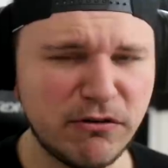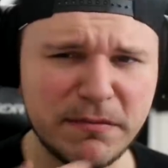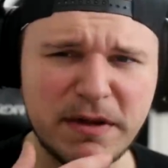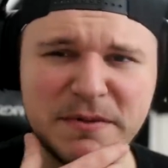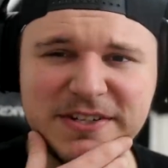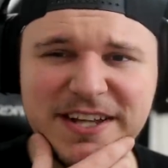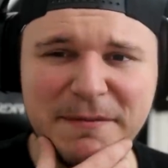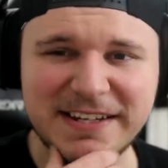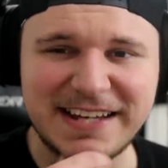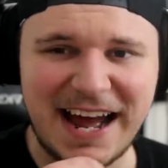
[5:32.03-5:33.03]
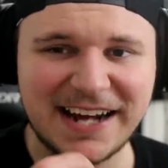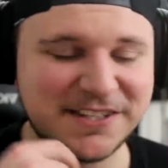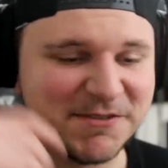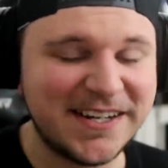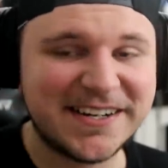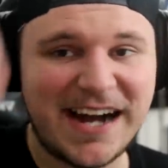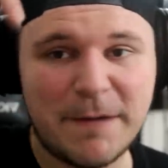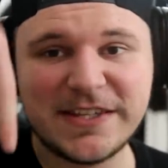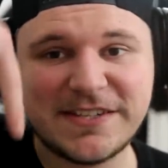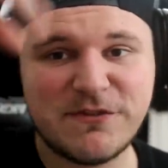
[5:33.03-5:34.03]
Who remembers Tom the Cactus? Write in the
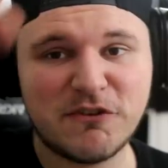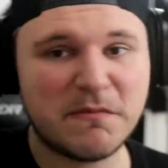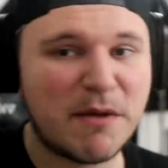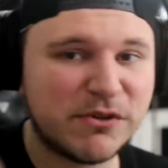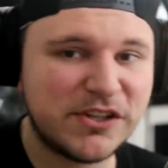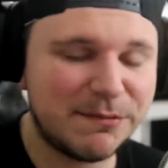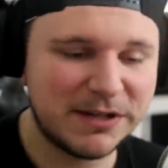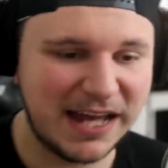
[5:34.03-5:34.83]
comments if you remember Tom the